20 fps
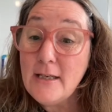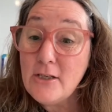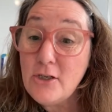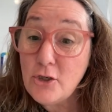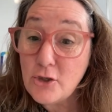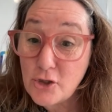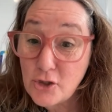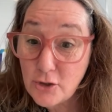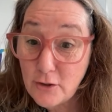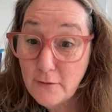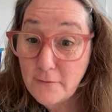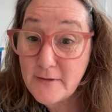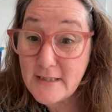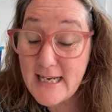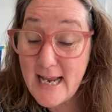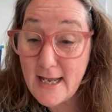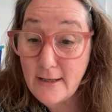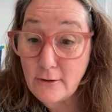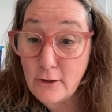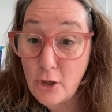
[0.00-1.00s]
You should have
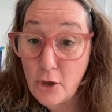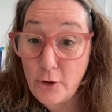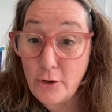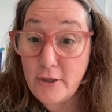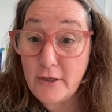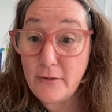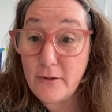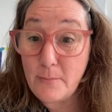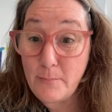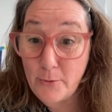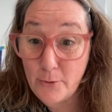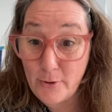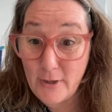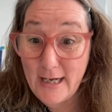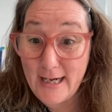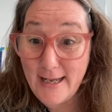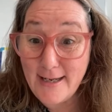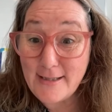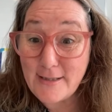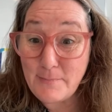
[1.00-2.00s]
downloaded the
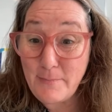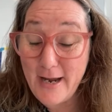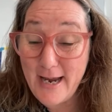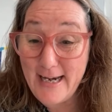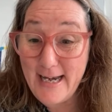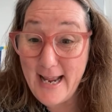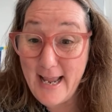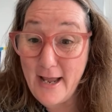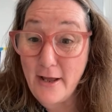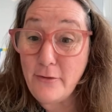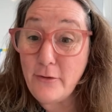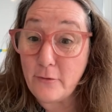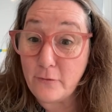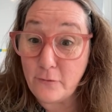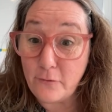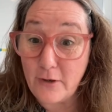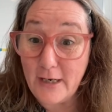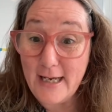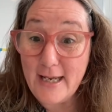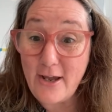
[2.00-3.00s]
booklet by now, the
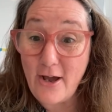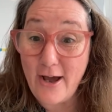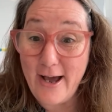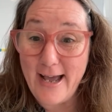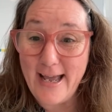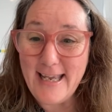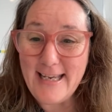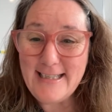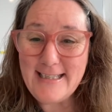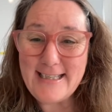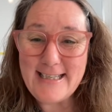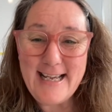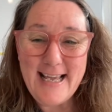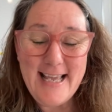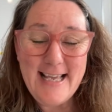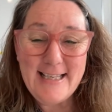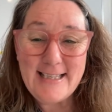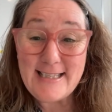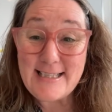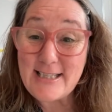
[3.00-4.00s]
free guide.
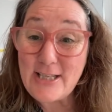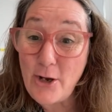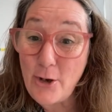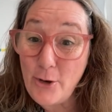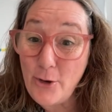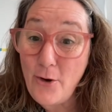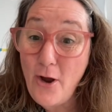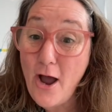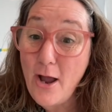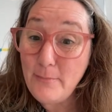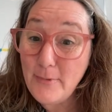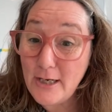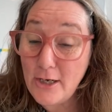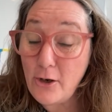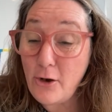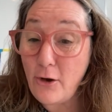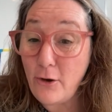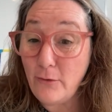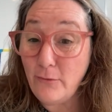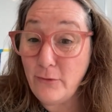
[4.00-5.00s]
So I'm going to
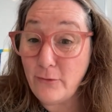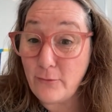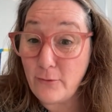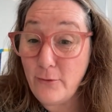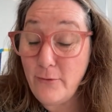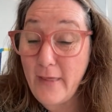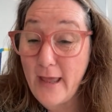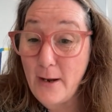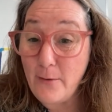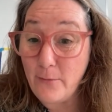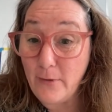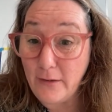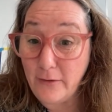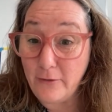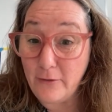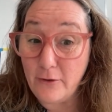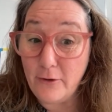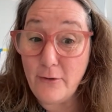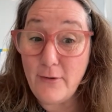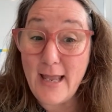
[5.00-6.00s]
go through that with
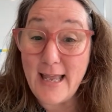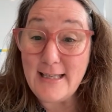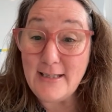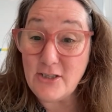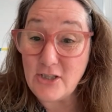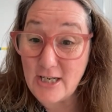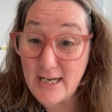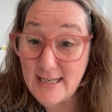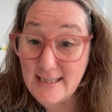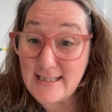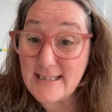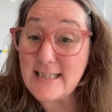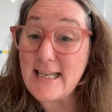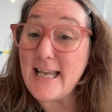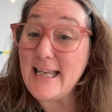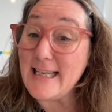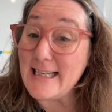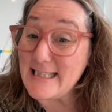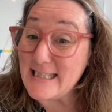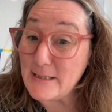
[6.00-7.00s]
you and just
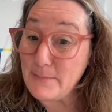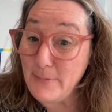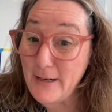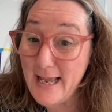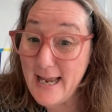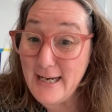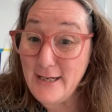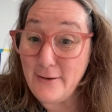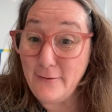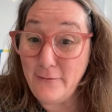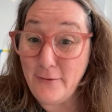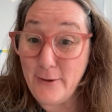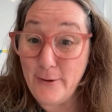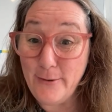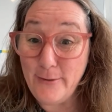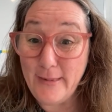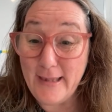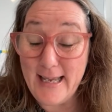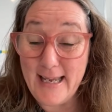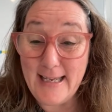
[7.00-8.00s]
explain a
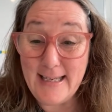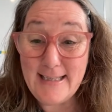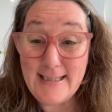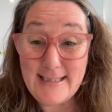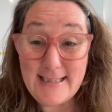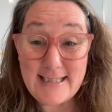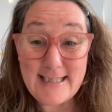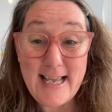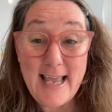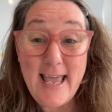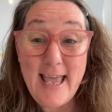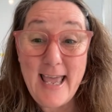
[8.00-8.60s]
few things.